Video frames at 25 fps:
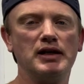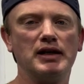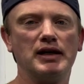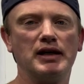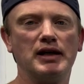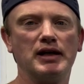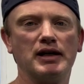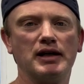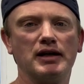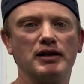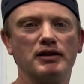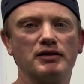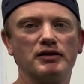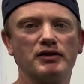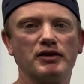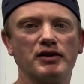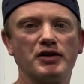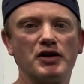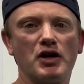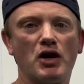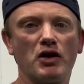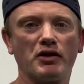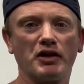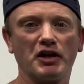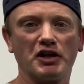And the
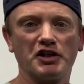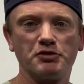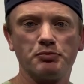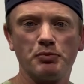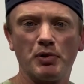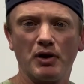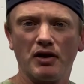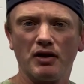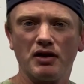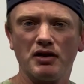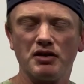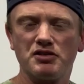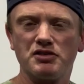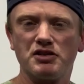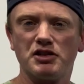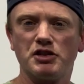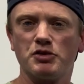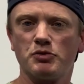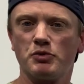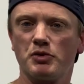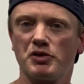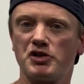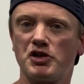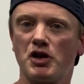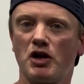dog experiences the
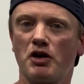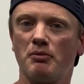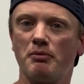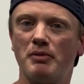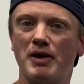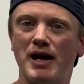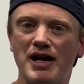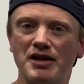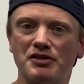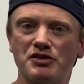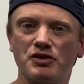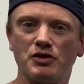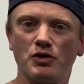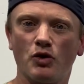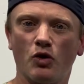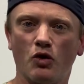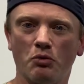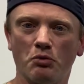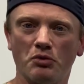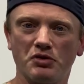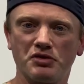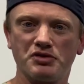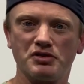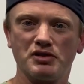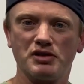return back to
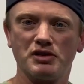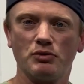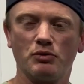normalcy,